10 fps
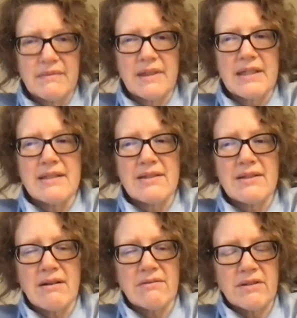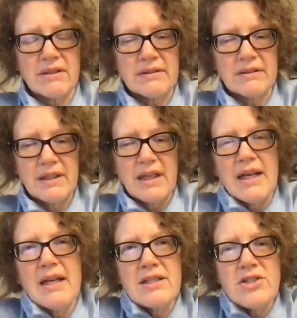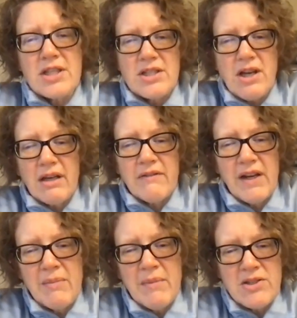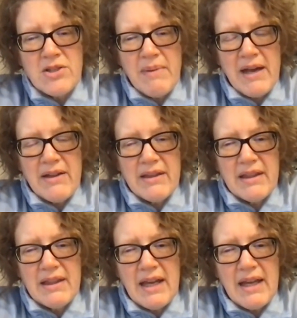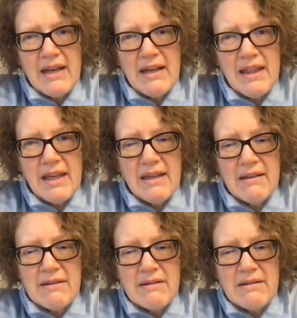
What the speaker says: That's just awful. Did she talk very much about that kind of thing?